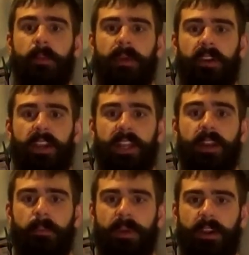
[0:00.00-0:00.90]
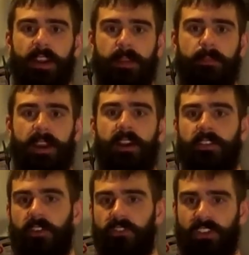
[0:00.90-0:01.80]
Period, period,
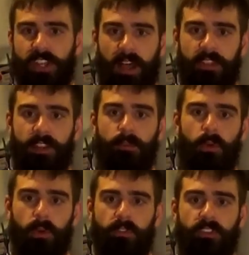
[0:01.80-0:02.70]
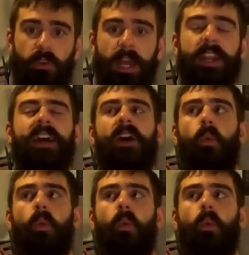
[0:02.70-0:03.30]
period. There's nothing more to it.